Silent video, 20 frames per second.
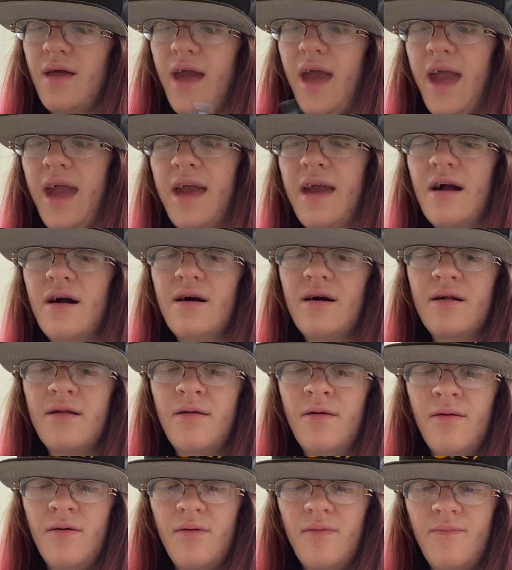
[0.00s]

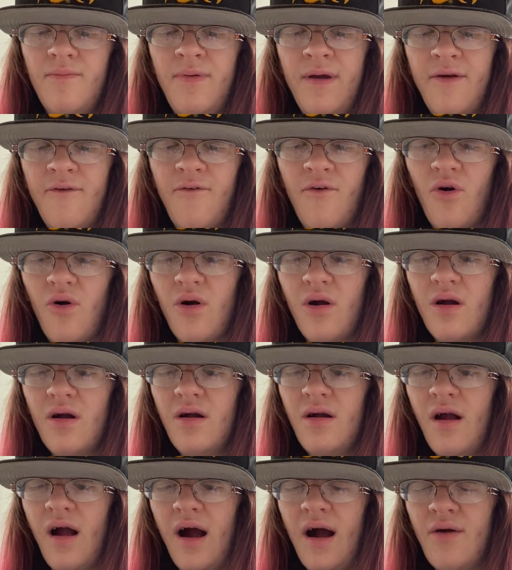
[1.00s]
And
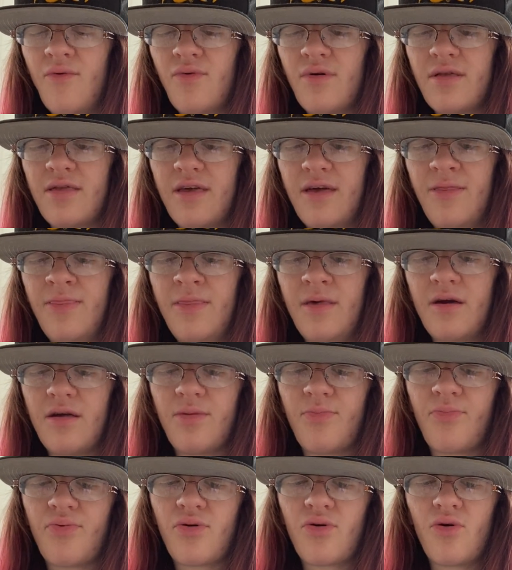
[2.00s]
before I was in
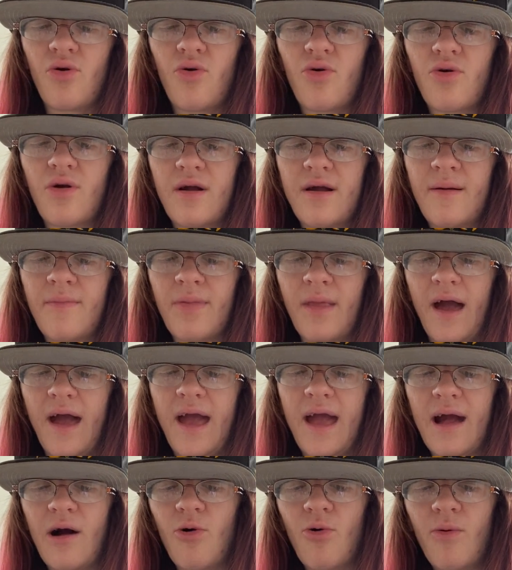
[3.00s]
this program
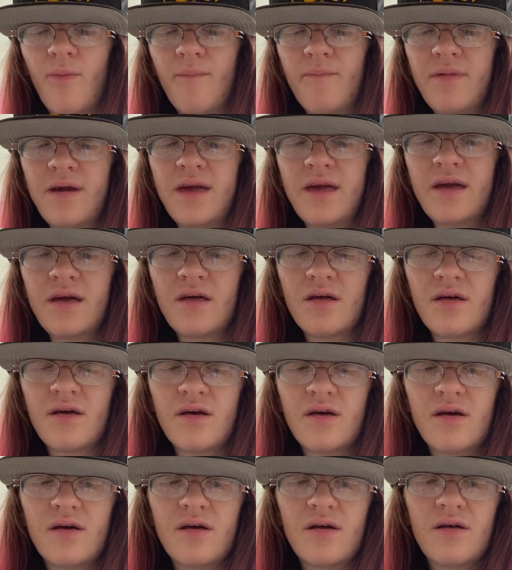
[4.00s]
that helped me
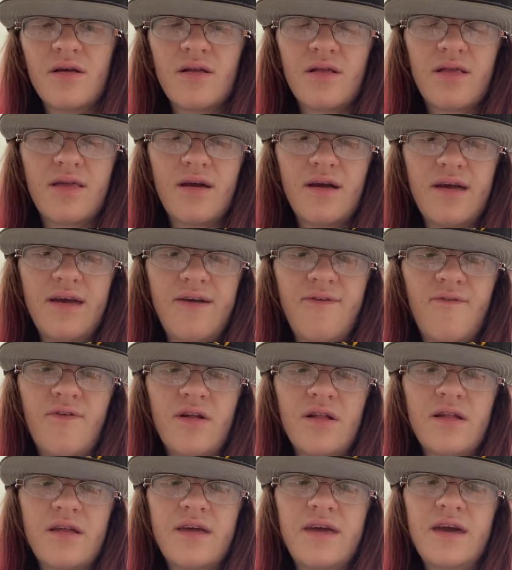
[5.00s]
to
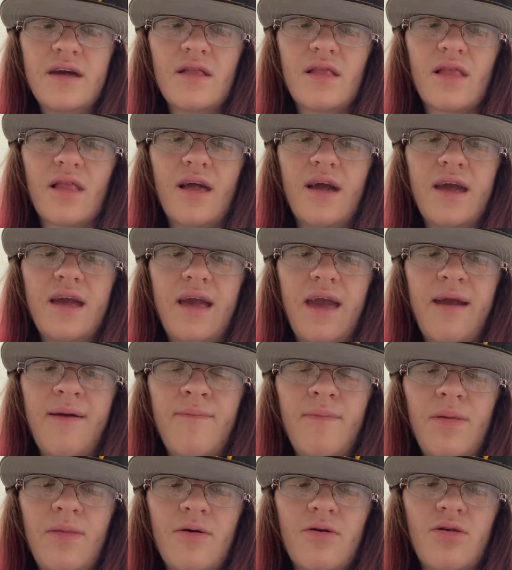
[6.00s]
even get like a
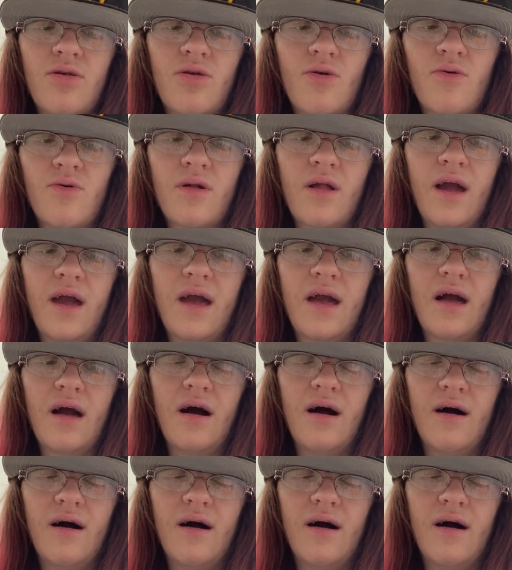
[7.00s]
Minnesota